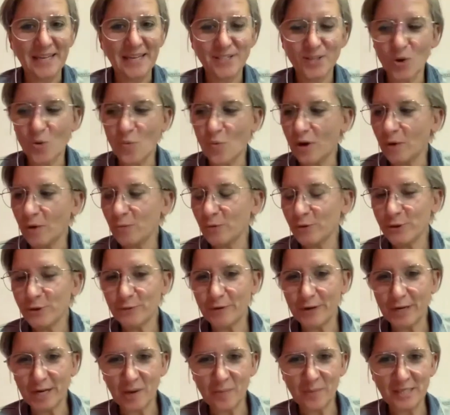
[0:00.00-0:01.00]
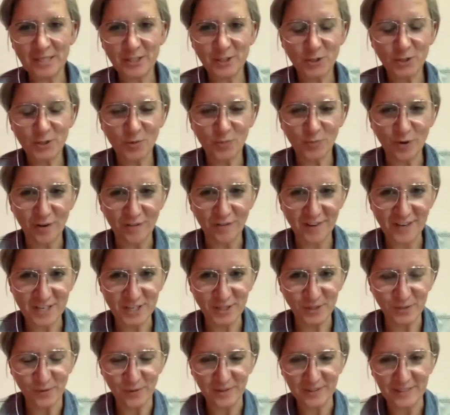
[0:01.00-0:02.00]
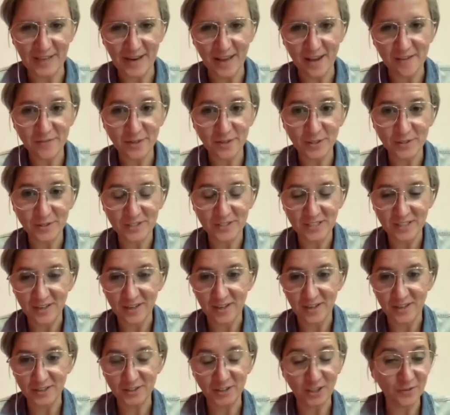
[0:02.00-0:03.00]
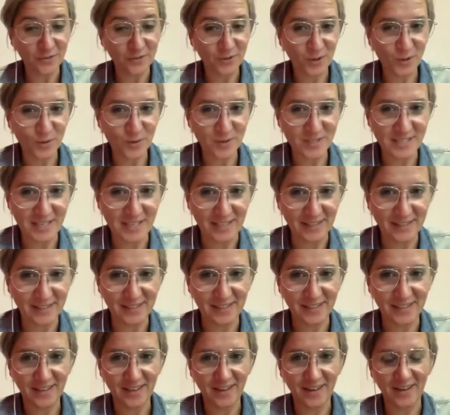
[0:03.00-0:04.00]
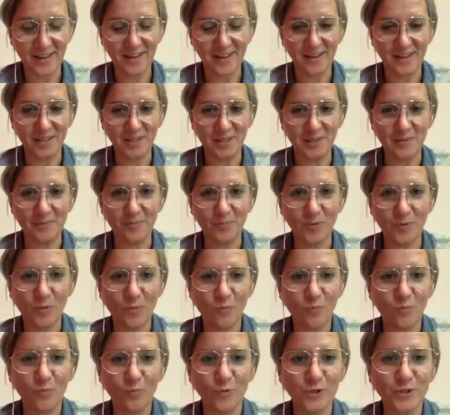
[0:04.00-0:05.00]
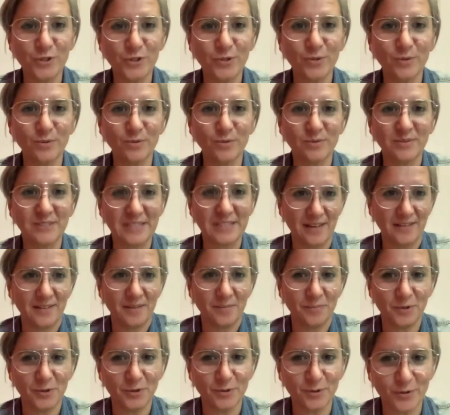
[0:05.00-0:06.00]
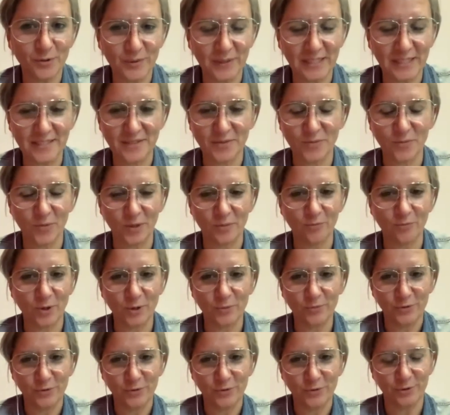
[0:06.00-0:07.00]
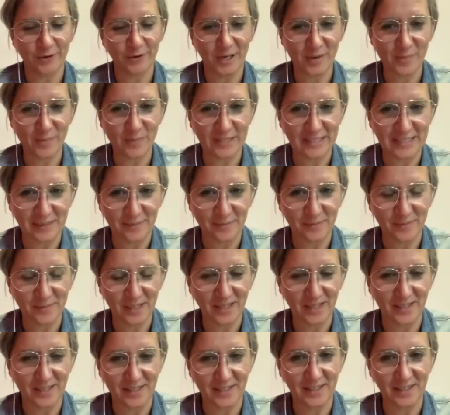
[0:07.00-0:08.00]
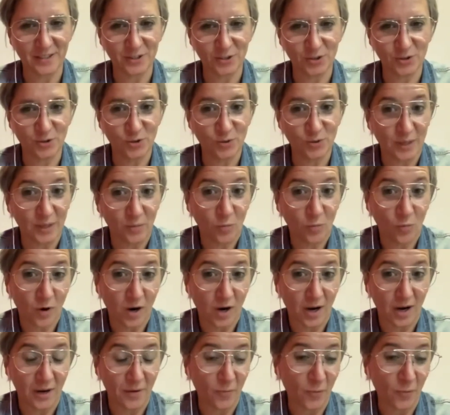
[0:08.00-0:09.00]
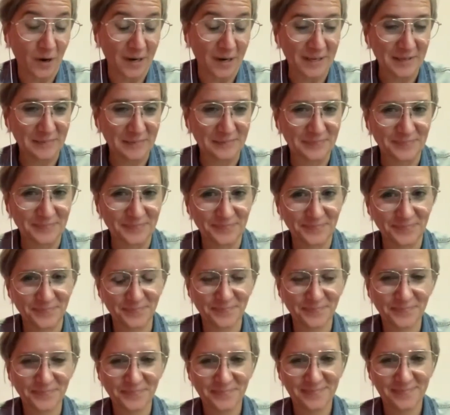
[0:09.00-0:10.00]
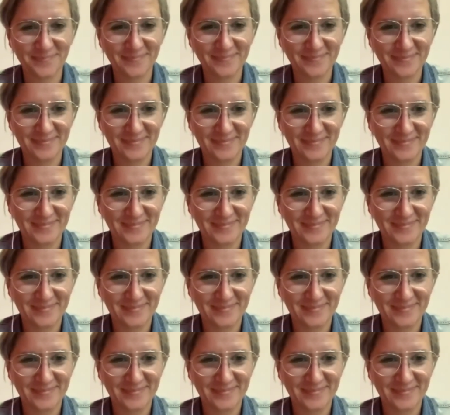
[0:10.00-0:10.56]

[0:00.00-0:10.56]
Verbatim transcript: so what would you recommend to a professional that haven't uh, done the course yet? Um, would you tell them to do it? What, what would you recommend them uh, to do and, wh and why? I